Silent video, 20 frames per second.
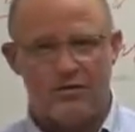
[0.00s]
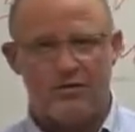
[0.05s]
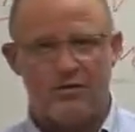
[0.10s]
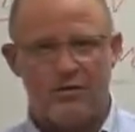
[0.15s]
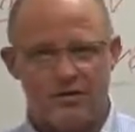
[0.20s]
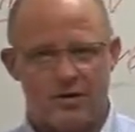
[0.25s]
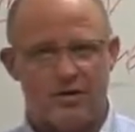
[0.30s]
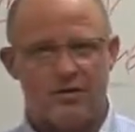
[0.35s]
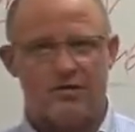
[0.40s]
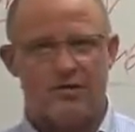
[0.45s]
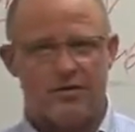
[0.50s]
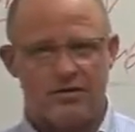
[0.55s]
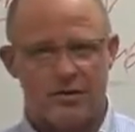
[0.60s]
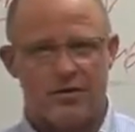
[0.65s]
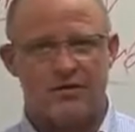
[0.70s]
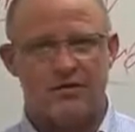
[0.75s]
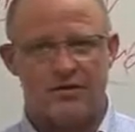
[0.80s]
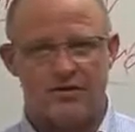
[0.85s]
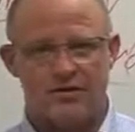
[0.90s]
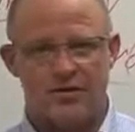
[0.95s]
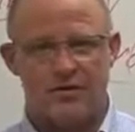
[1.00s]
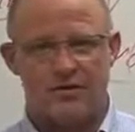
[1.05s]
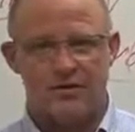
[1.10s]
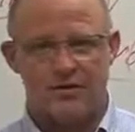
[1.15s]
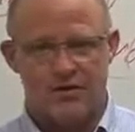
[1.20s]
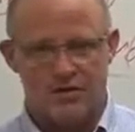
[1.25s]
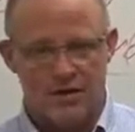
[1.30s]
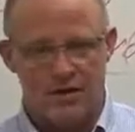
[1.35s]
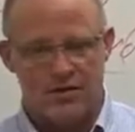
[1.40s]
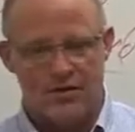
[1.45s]
resell, resell, resell,
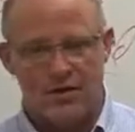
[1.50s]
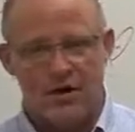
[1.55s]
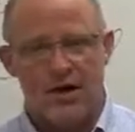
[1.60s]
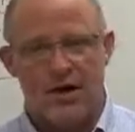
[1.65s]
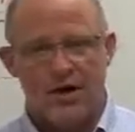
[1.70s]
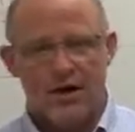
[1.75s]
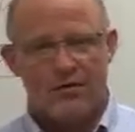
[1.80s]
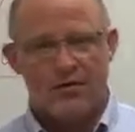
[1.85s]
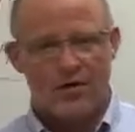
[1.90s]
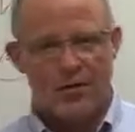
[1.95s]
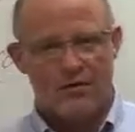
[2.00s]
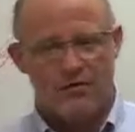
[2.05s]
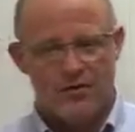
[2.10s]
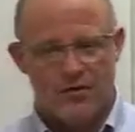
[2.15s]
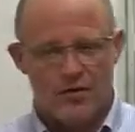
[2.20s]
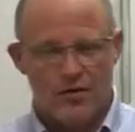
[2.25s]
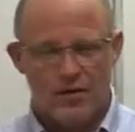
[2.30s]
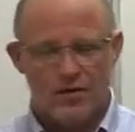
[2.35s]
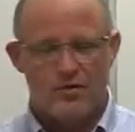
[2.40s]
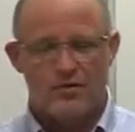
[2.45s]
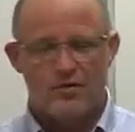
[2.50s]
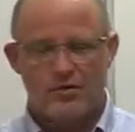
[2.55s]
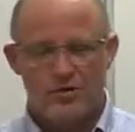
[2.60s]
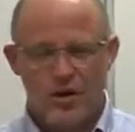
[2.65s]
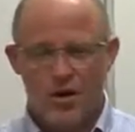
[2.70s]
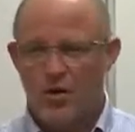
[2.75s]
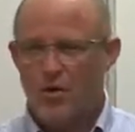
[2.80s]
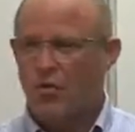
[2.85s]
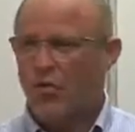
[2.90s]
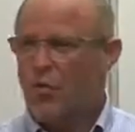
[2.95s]
resell. Go for the close,
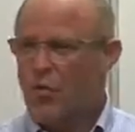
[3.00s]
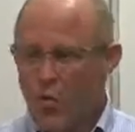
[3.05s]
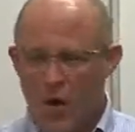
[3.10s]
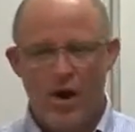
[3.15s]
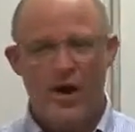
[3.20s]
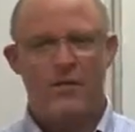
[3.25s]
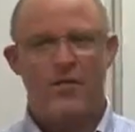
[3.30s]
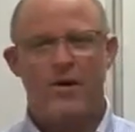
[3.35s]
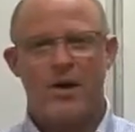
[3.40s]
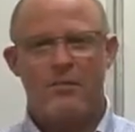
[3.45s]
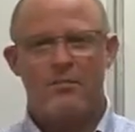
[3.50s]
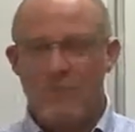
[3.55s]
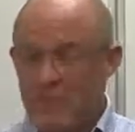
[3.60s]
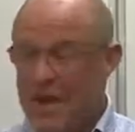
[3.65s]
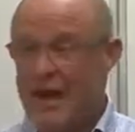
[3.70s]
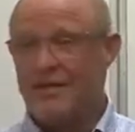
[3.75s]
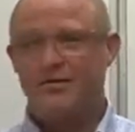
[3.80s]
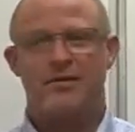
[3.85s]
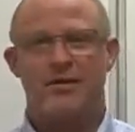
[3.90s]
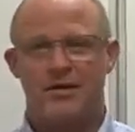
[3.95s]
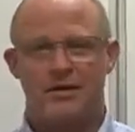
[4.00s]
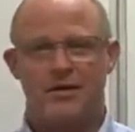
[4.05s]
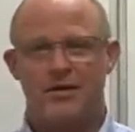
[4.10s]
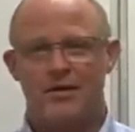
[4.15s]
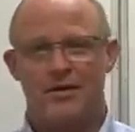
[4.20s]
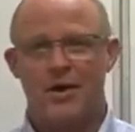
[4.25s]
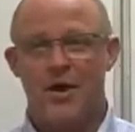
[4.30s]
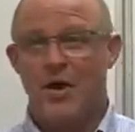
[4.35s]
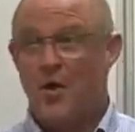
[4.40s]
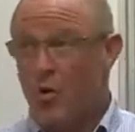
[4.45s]
no. What am I missing?
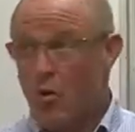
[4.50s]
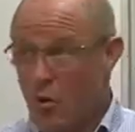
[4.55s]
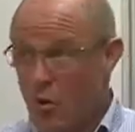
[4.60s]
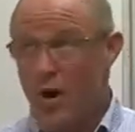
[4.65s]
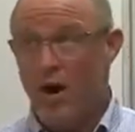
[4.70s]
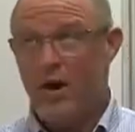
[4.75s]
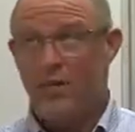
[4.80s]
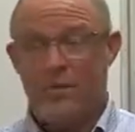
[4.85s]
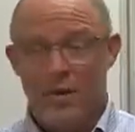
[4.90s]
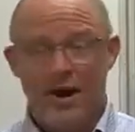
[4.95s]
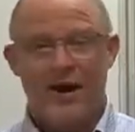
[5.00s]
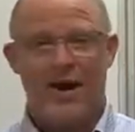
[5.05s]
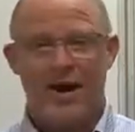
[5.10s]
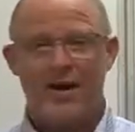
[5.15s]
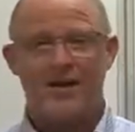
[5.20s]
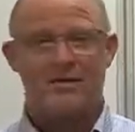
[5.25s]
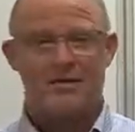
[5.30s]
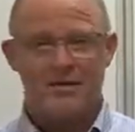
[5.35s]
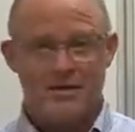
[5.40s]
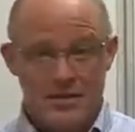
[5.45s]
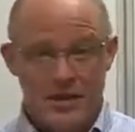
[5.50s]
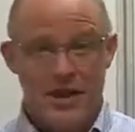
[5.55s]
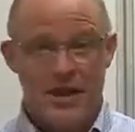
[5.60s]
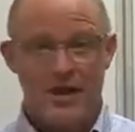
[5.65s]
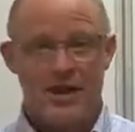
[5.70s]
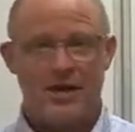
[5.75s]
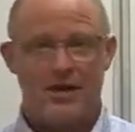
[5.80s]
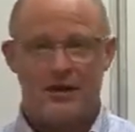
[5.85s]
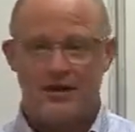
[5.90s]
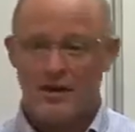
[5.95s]
What am I not
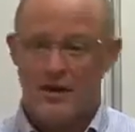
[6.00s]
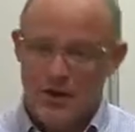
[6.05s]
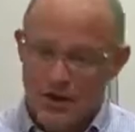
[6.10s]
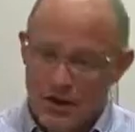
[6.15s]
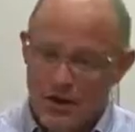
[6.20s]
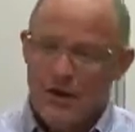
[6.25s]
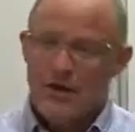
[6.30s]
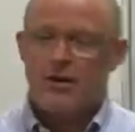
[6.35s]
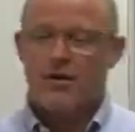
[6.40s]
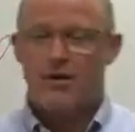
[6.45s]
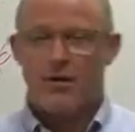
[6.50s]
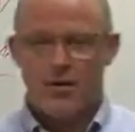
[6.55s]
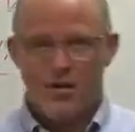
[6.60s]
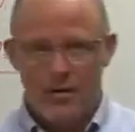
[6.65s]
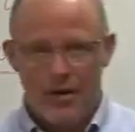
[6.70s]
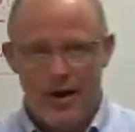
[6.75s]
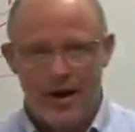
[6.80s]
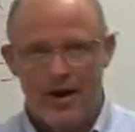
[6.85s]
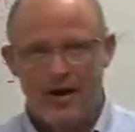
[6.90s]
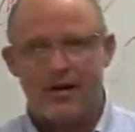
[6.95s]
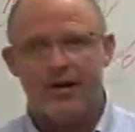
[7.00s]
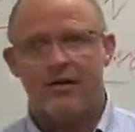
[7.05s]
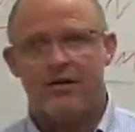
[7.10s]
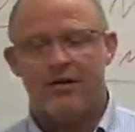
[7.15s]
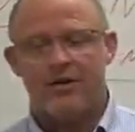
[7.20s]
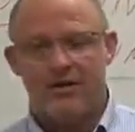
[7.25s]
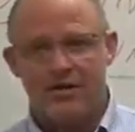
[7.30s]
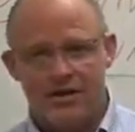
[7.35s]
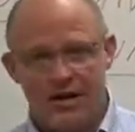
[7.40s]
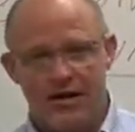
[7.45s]
seeing? Go back,
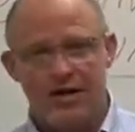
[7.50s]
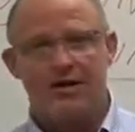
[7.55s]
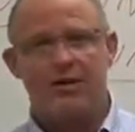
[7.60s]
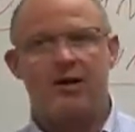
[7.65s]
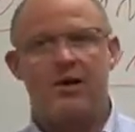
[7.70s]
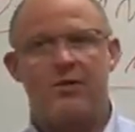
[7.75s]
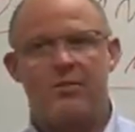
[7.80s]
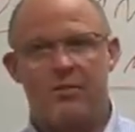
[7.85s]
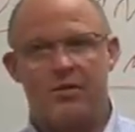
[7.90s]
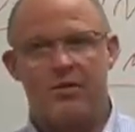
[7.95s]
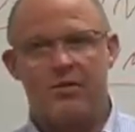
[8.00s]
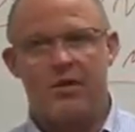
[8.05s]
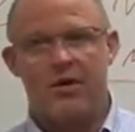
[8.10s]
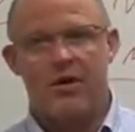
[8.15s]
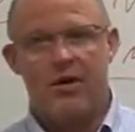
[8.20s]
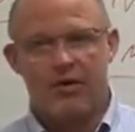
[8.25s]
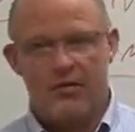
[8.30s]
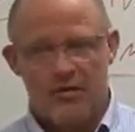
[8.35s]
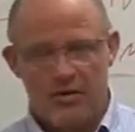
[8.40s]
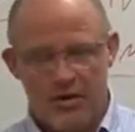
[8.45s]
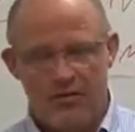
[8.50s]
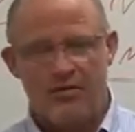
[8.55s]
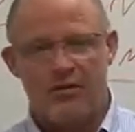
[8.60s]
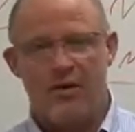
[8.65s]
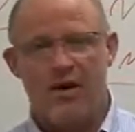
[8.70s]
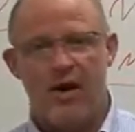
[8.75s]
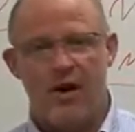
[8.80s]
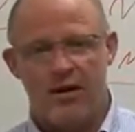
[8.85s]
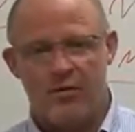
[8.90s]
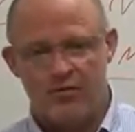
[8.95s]
dig deeper,
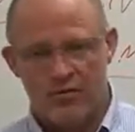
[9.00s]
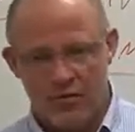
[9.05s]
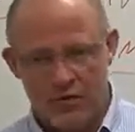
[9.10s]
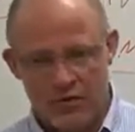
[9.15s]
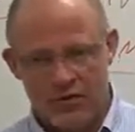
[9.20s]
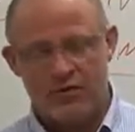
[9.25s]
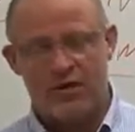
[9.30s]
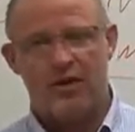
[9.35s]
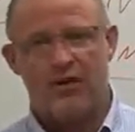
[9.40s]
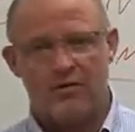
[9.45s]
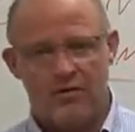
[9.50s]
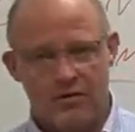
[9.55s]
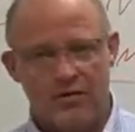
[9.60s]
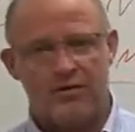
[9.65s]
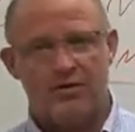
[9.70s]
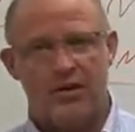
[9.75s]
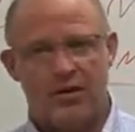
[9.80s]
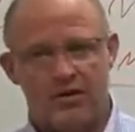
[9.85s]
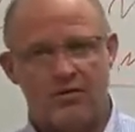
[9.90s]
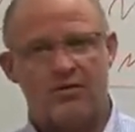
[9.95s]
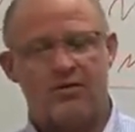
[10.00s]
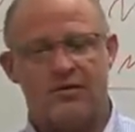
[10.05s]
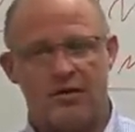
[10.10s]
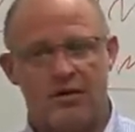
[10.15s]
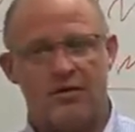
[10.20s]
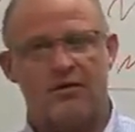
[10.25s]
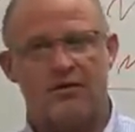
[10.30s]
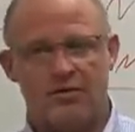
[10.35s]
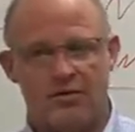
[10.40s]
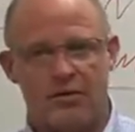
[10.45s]
reframe, resell, resell,
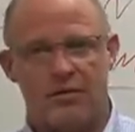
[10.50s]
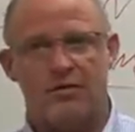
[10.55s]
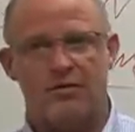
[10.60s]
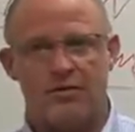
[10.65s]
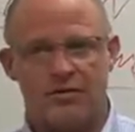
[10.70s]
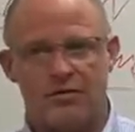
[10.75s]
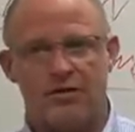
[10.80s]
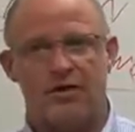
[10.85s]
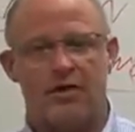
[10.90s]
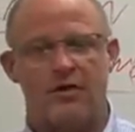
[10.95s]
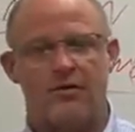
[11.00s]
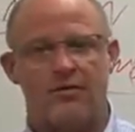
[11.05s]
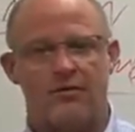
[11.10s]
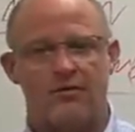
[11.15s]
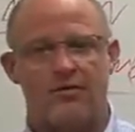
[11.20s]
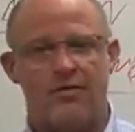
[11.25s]
resell, resell, resell.